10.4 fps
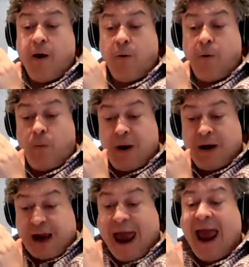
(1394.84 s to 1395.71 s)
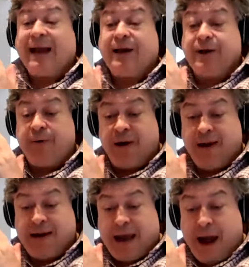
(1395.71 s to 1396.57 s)
which
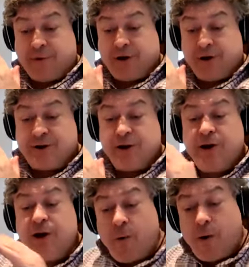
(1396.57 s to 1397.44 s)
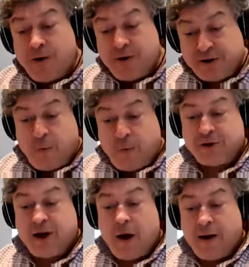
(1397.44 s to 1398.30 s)
accurately captures the nuance of what's
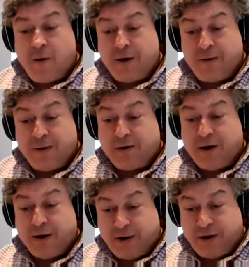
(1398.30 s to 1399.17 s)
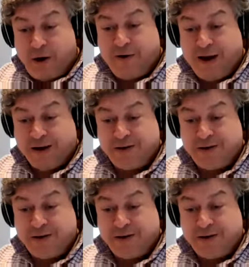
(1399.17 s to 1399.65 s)
going on at the at the coalface.